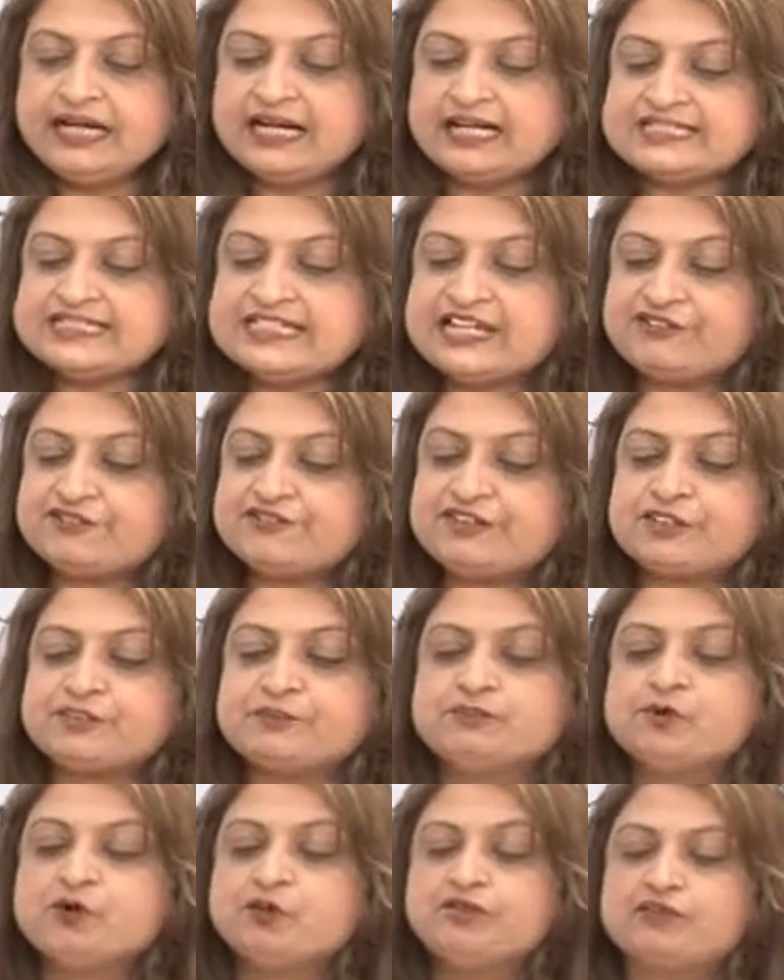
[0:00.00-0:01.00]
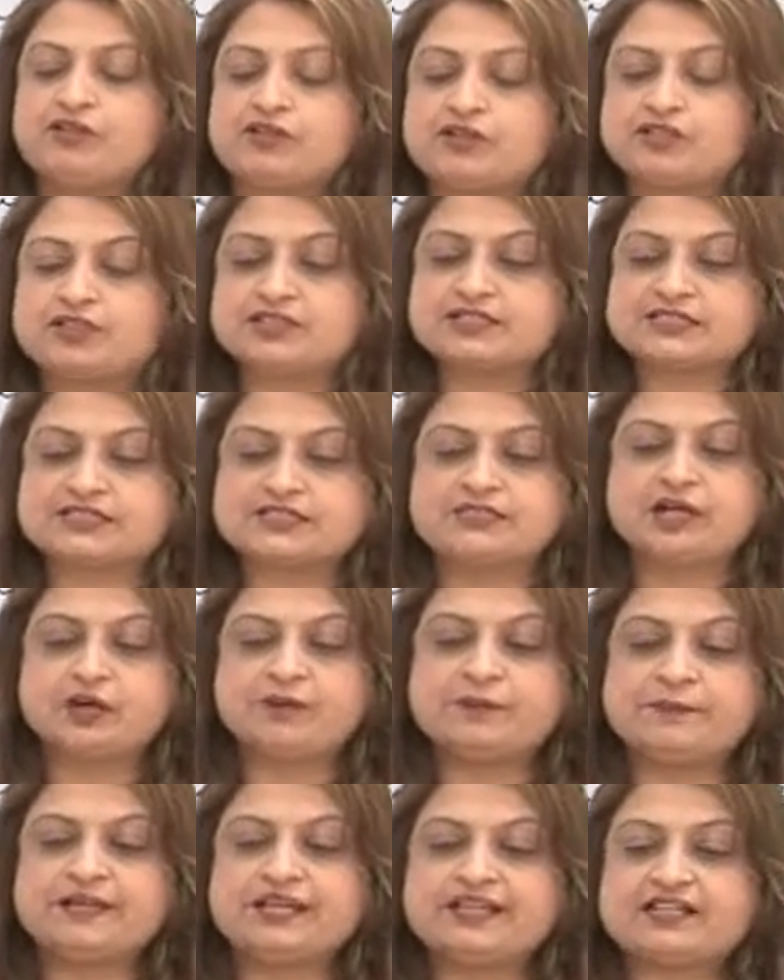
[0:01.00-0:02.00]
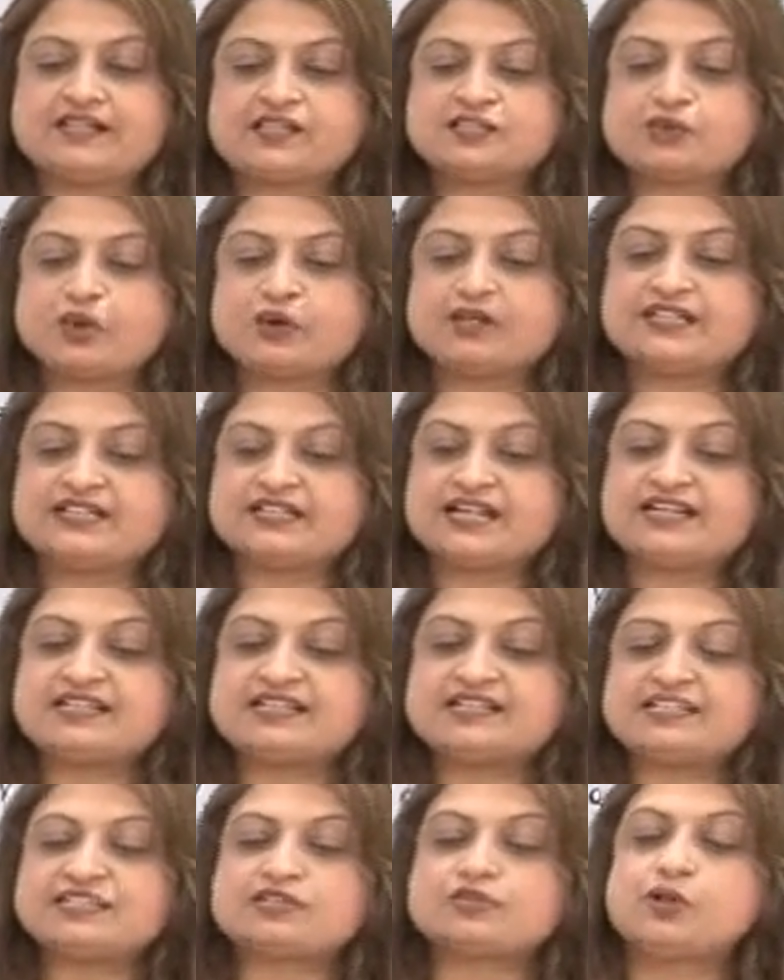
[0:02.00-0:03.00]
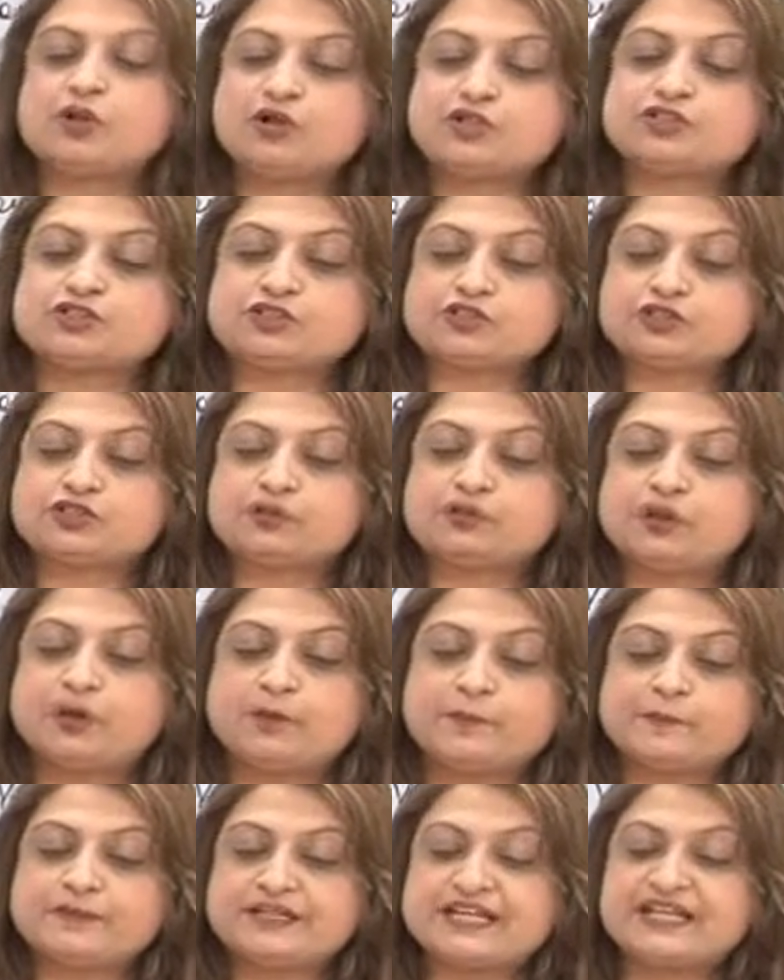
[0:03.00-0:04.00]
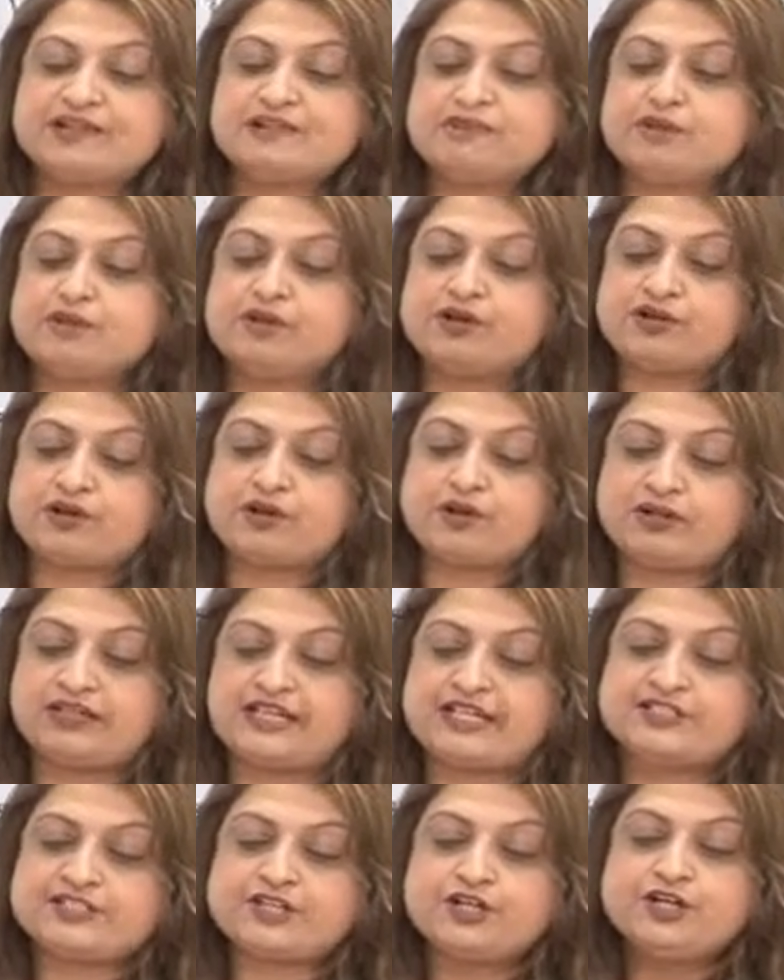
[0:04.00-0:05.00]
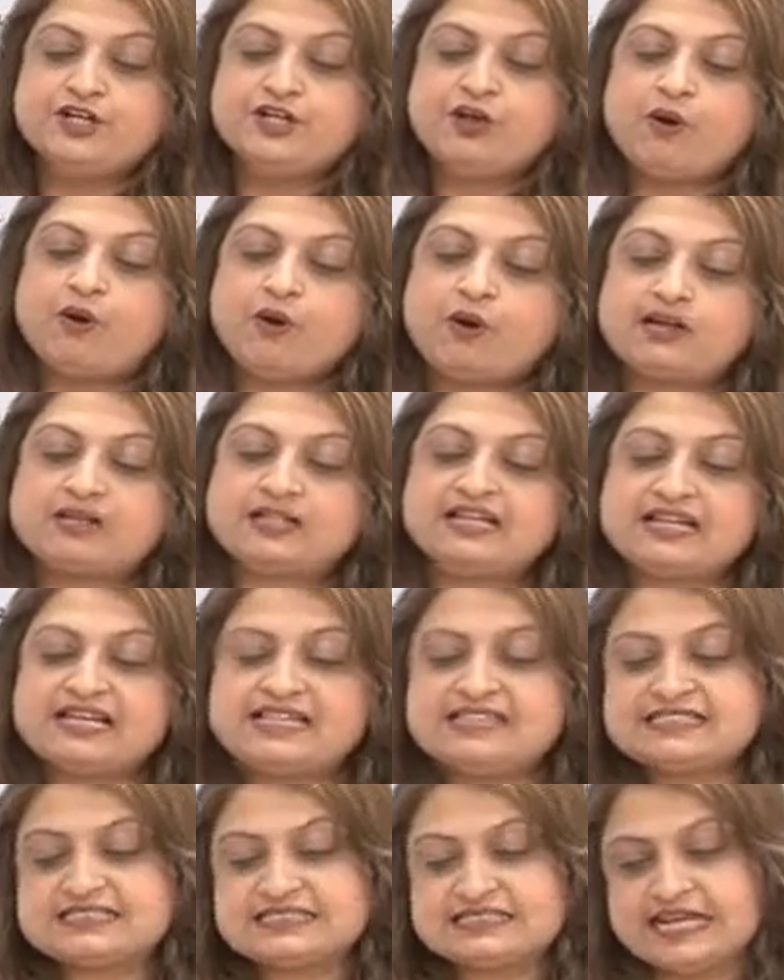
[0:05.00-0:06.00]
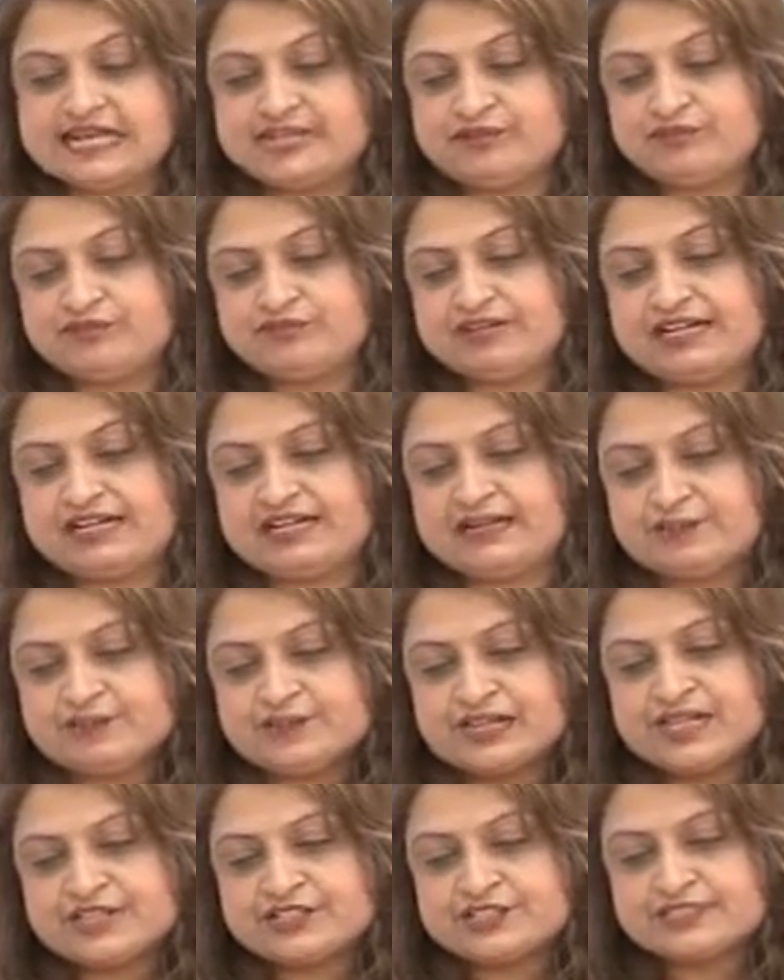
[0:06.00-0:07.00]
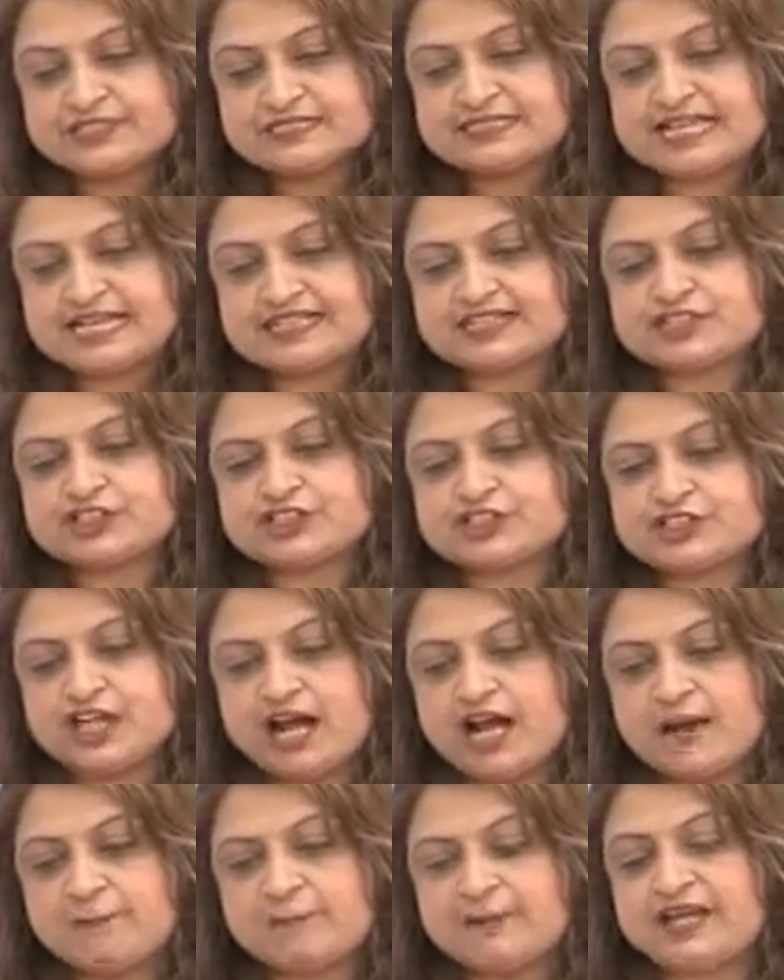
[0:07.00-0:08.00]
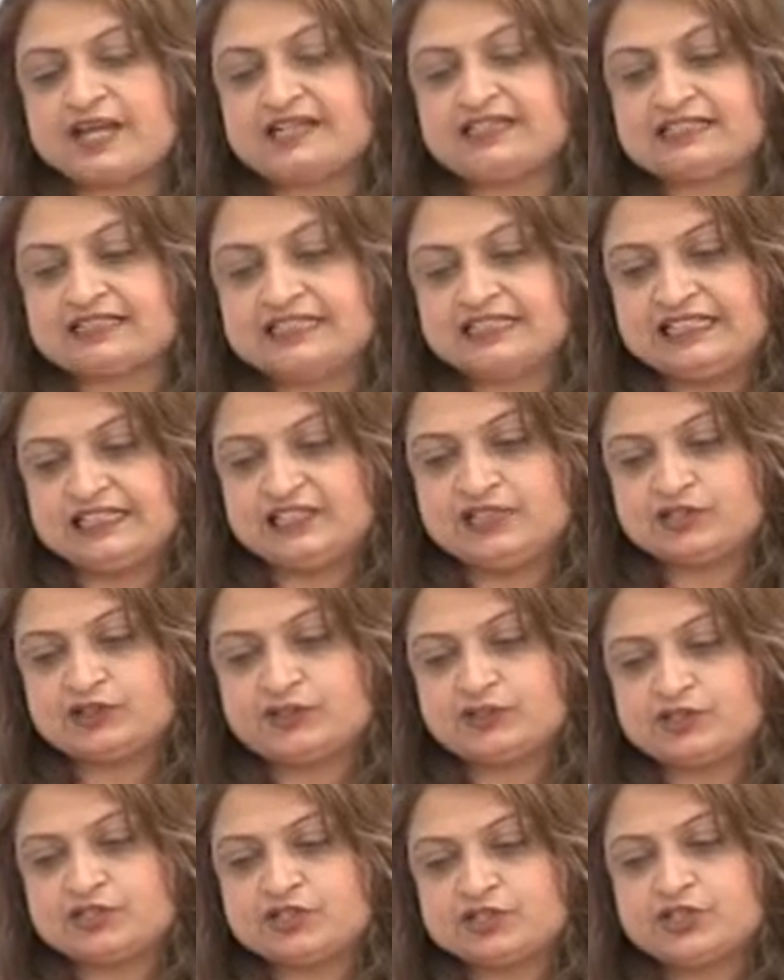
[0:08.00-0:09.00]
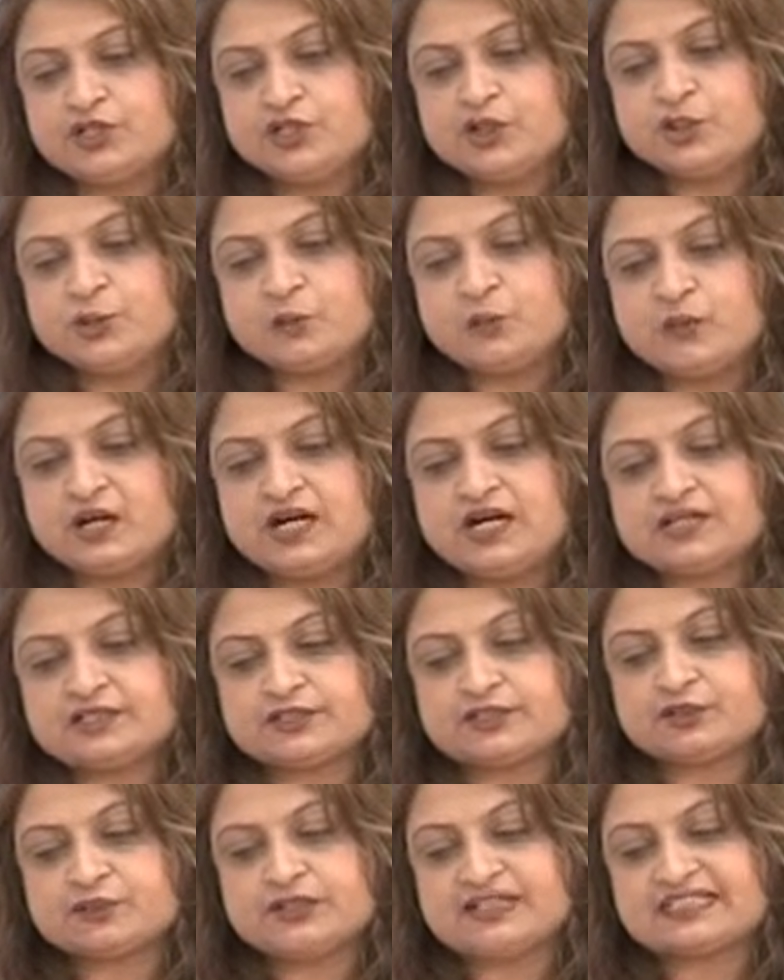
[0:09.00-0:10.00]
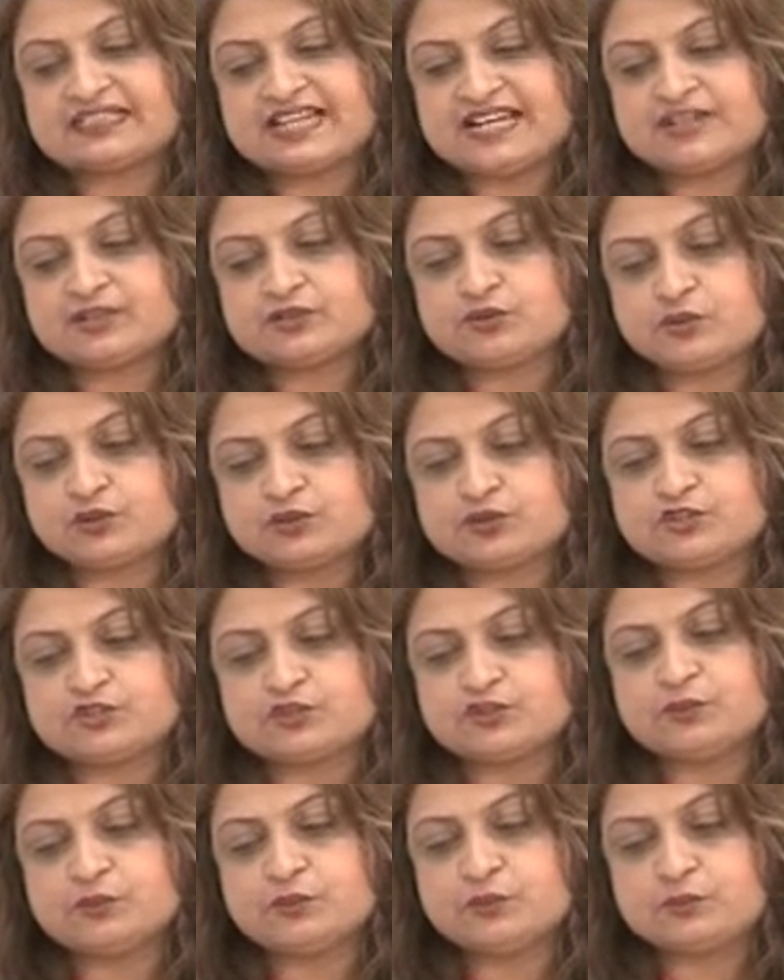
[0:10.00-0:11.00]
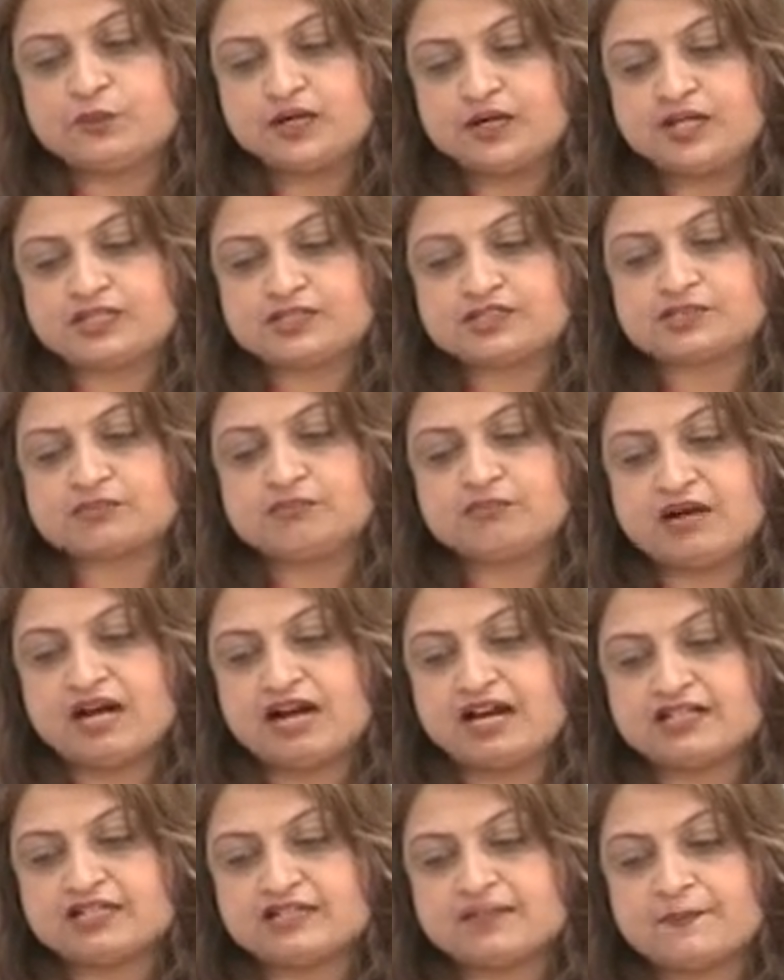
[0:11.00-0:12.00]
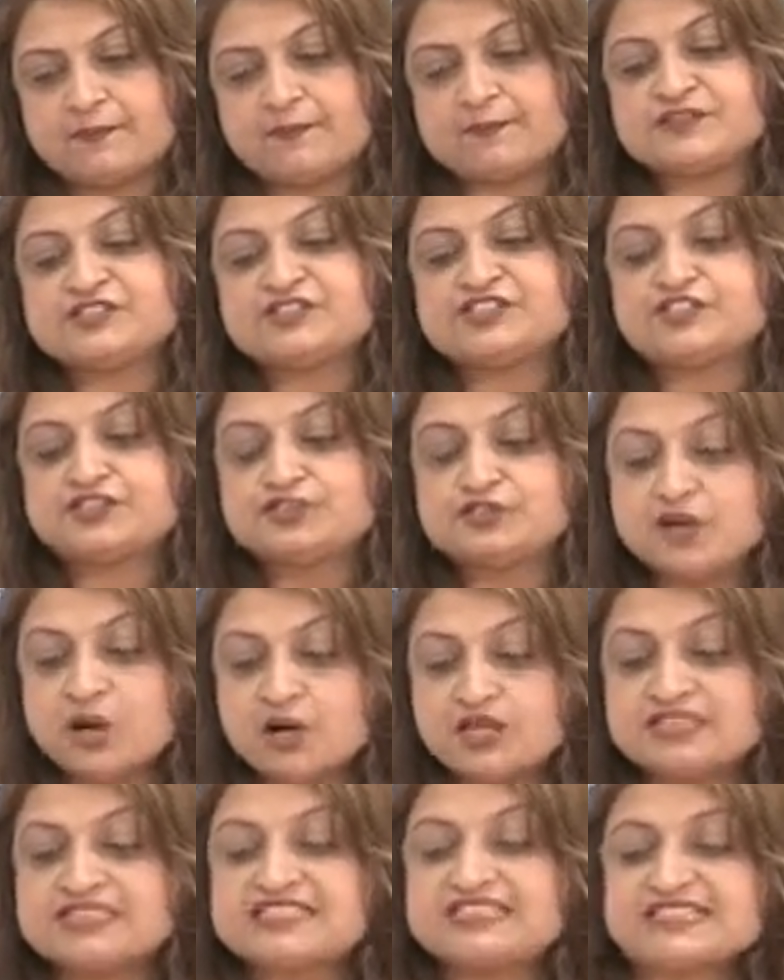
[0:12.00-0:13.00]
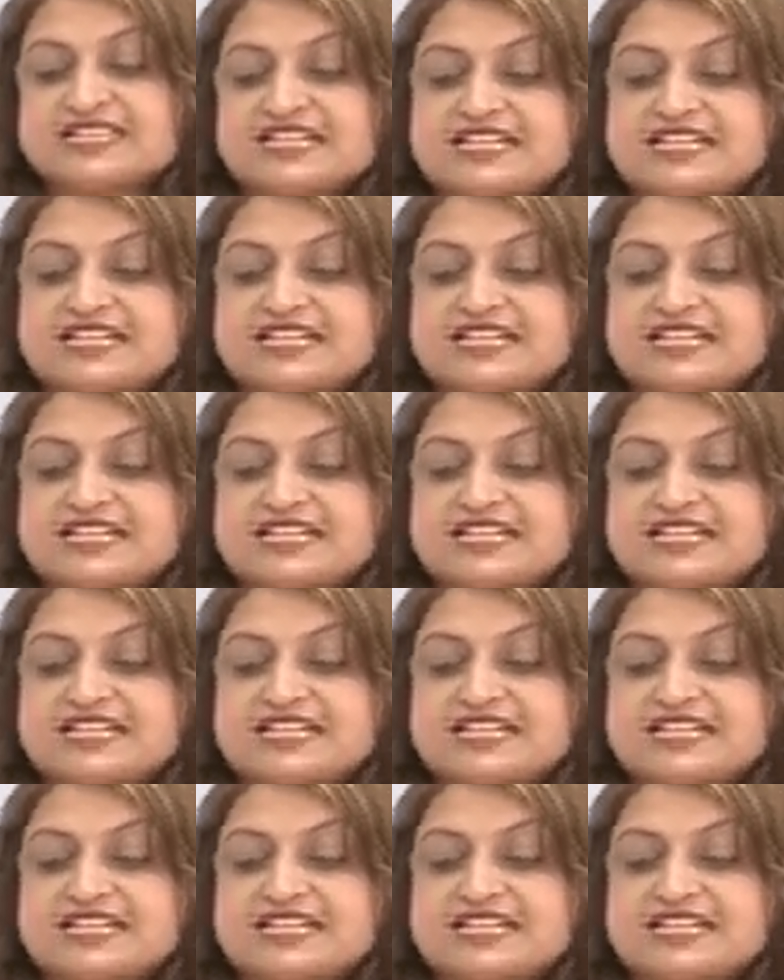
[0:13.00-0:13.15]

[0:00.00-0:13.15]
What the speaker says: Achieve with more focus. Now make a SWOT analysis also to obtain more knowledge, organize time well, set sharp and clear goals, work to attain goals, to work smart, not